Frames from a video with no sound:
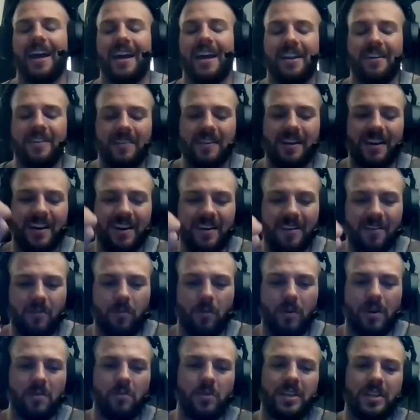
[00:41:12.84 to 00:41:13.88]
And
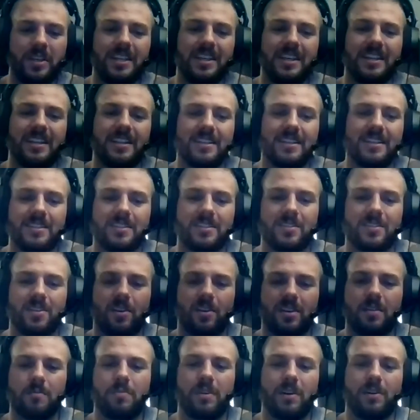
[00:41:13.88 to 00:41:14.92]
when we
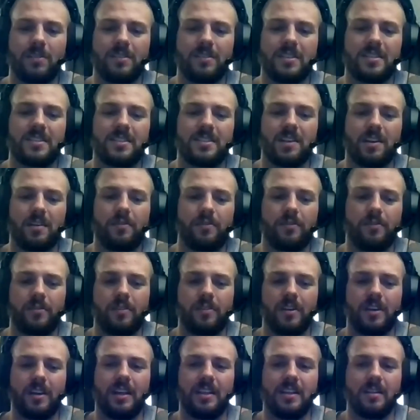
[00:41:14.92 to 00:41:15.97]
talked about the stuff
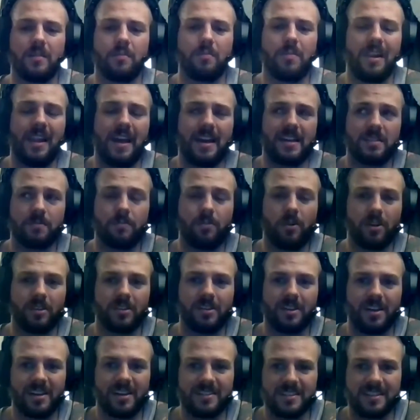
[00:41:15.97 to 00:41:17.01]
in the last
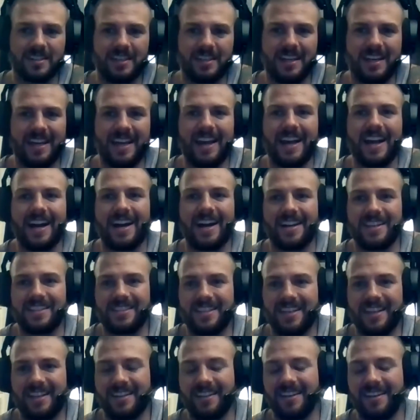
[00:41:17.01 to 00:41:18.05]
podcast, I
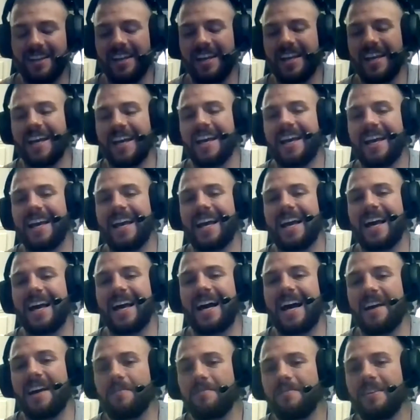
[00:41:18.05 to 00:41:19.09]
said,
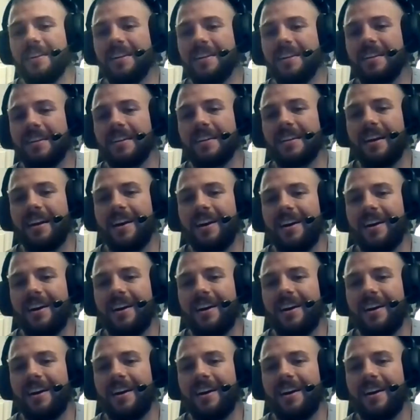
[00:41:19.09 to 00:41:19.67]
I think